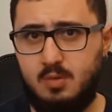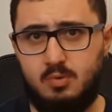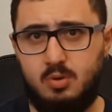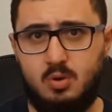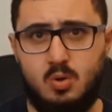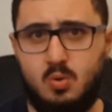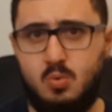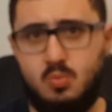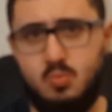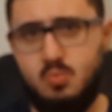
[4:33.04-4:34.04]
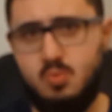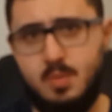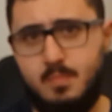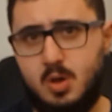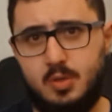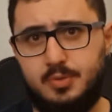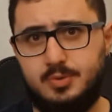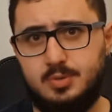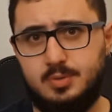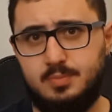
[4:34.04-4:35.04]
there were no
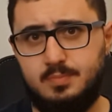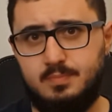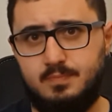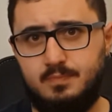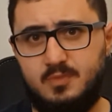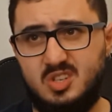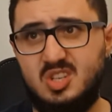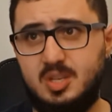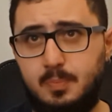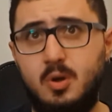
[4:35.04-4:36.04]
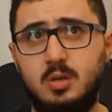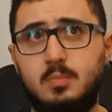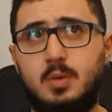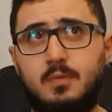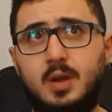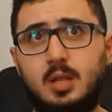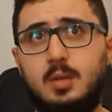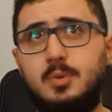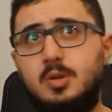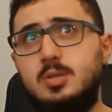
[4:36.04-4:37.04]
moths, which disappointed me,
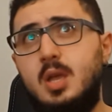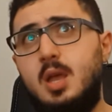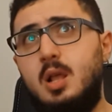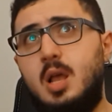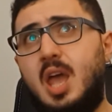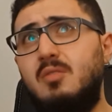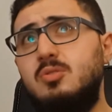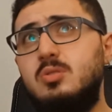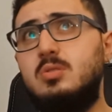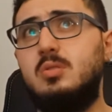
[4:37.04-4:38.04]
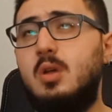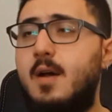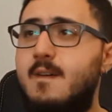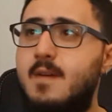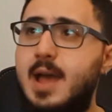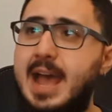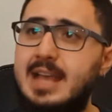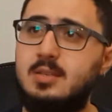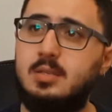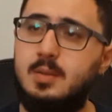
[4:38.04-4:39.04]
frankly, because I wanted to
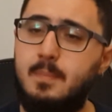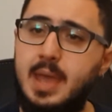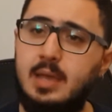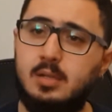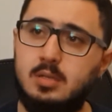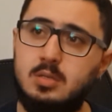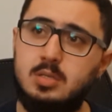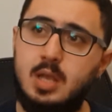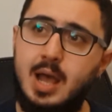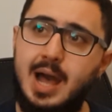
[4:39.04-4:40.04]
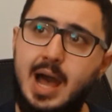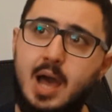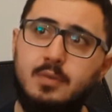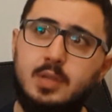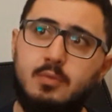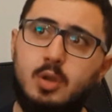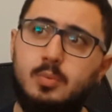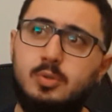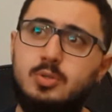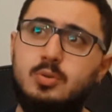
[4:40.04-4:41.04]
ask the males how they were
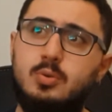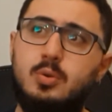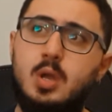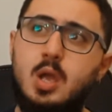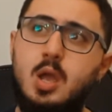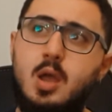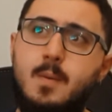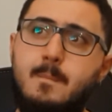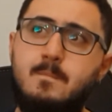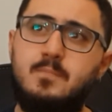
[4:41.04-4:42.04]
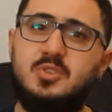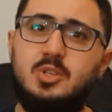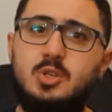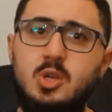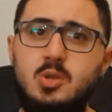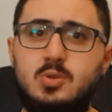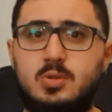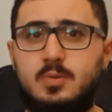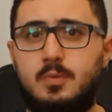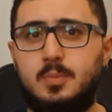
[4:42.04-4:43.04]
able to
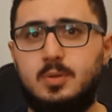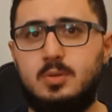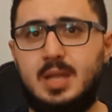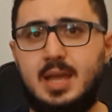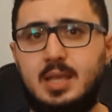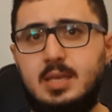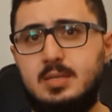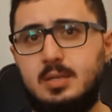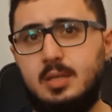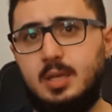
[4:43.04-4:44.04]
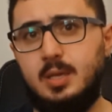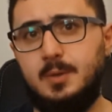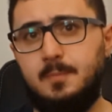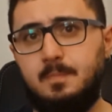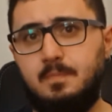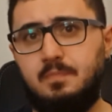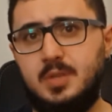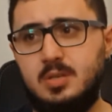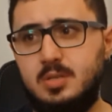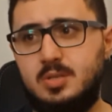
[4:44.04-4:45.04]
seduce women that easily.
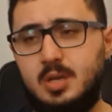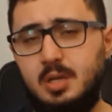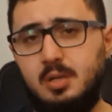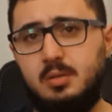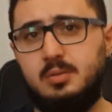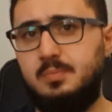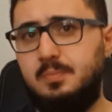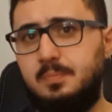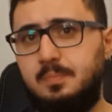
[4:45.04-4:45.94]
It's a skill.